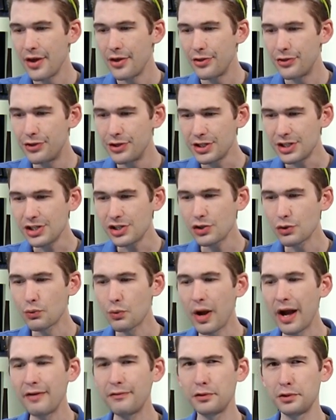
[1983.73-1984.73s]
This is a
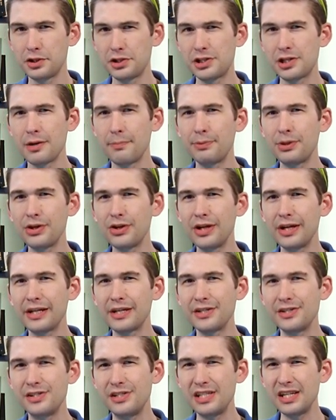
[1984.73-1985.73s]
rival to something
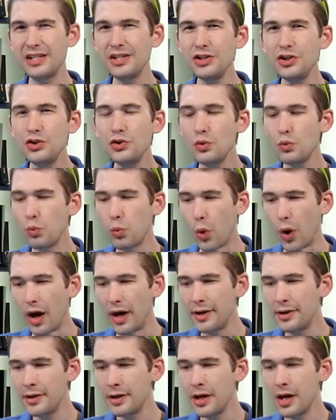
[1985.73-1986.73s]
like a Sinn
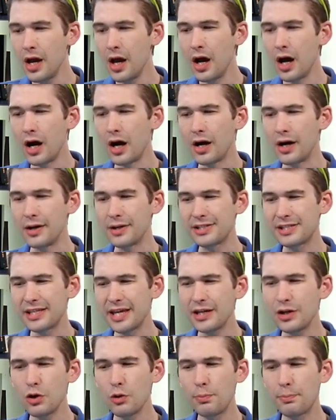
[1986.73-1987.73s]
U1,
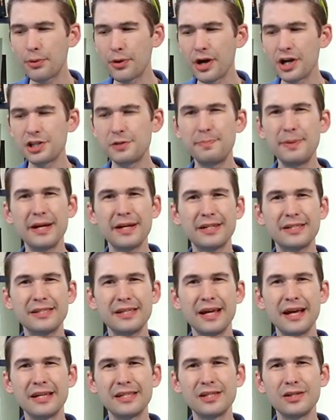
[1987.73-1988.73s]
Seiko
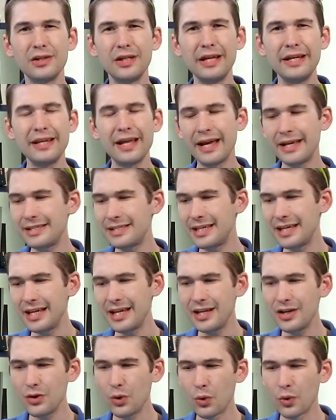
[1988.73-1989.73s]
Prospex SLA
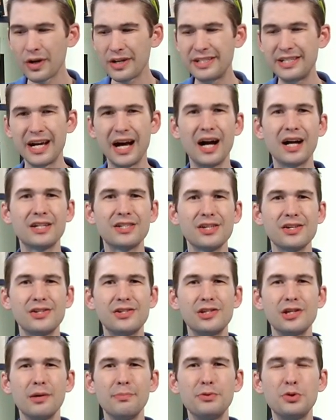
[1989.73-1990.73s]
19, or a Doxa
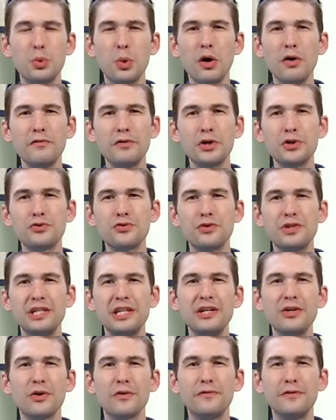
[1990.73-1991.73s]
Sub
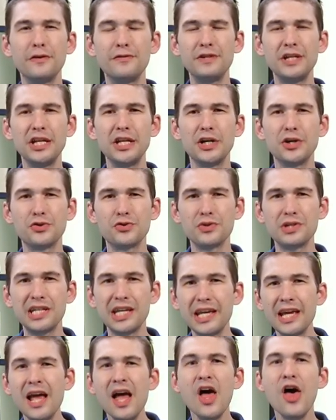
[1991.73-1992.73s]
1200T or
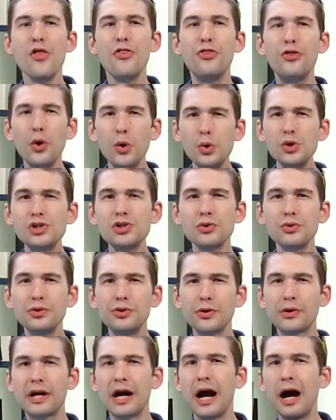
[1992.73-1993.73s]
1500T. Those are
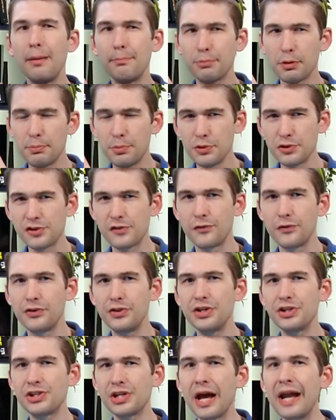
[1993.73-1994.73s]
your comparables for
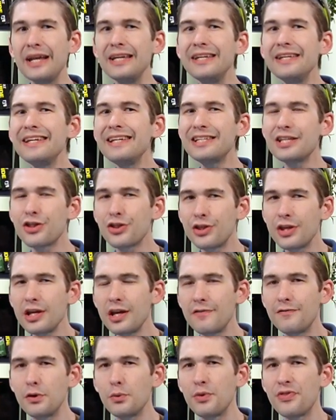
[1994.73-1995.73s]
this, and you need to
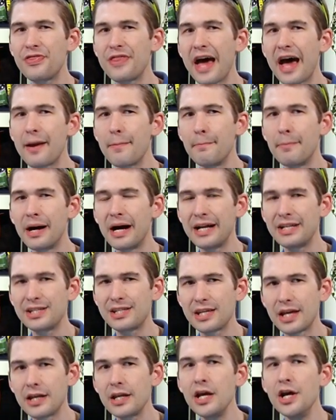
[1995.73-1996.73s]
think of it with that
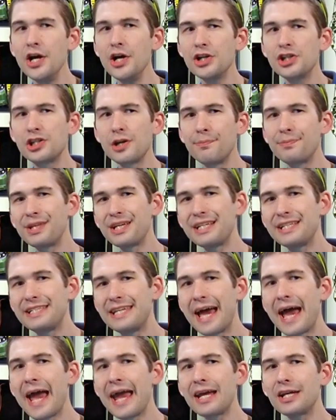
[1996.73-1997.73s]
mindset. Something
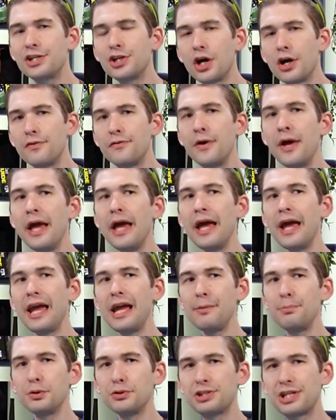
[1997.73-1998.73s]
tank tough,
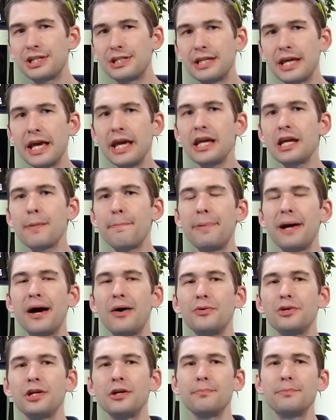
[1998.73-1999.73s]
able to take a
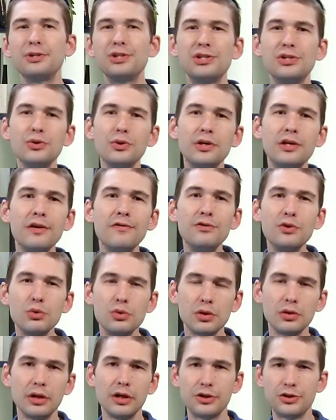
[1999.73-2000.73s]
pounding but still give you
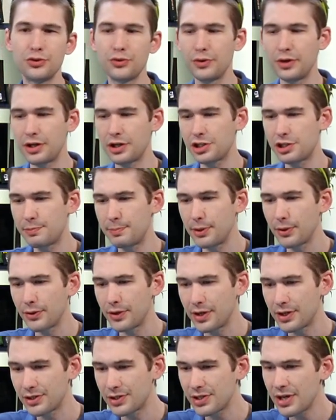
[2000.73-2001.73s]
the luxury
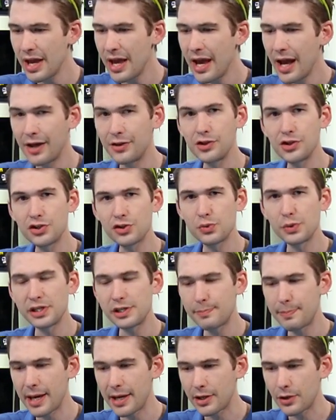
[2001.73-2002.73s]
experience and the
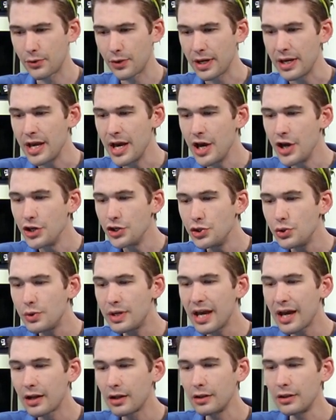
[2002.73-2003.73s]
Swiss pedigree. You
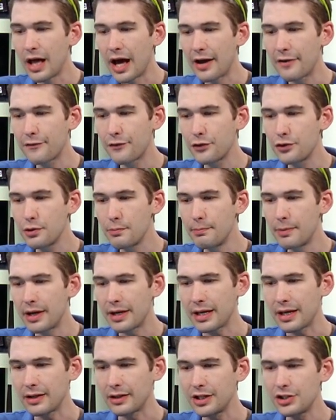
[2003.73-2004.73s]
get a lot for your
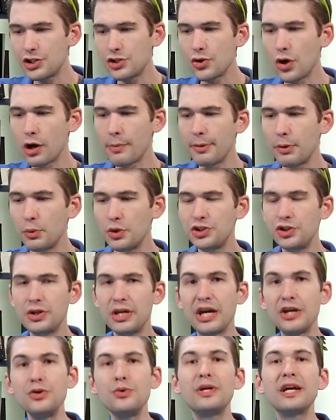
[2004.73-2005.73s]
money, and let's talk about what you
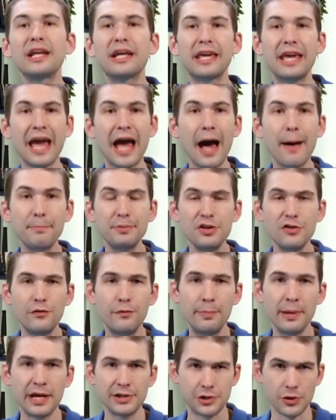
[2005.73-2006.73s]
get. You get a
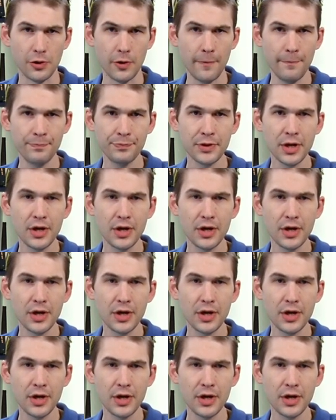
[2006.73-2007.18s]
captive bezel.